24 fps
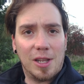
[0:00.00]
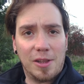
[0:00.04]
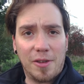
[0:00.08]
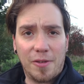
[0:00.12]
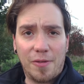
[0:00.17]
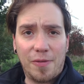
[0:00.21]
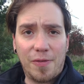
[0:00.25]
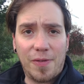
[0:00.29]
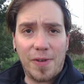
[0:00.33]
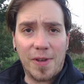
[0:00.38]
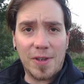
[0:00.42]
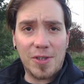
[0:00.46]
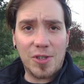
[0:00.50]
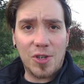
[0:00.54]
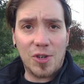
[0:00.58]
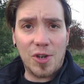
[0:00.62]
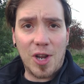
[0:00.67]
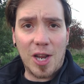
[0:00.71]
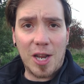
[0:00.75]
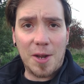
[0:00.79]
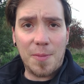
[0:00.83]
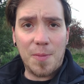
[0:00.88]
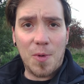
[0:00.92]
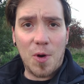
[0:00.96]
lot of sun
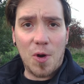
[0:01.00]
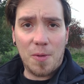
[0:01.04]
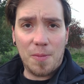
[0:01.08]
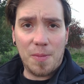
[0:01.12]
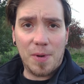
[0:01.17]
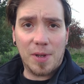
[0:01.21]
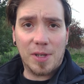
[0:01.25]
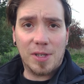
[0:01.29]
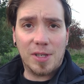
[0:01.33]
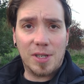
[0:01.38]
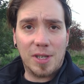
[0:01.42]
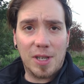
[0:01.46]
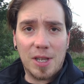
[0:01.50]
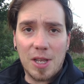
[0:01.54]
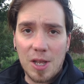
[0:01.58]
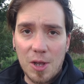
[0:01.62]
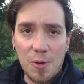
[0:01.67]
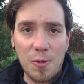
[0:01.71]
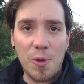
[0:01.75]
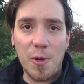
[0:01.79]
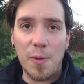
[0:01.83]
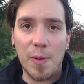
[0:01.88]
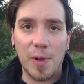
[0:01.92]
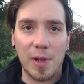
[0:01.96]
anymore but
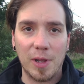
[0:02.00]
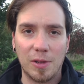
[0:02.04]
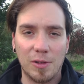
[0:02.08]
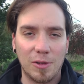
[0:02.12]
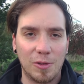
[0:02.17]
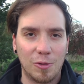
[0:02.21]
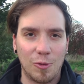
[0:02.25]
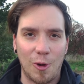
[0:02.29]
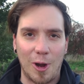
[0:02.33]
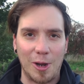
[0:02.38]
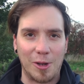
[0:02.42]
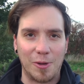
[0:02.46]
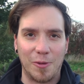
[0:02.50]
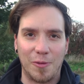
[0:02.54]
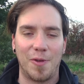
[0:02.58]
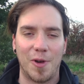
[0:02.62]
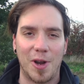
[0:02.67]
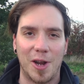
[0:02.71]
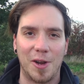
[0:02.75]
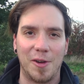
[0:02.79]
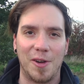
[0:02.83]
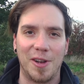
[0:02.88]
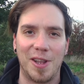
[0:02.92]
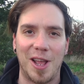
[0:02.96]
we will try to
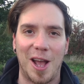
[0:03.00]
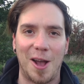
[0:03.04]
figure it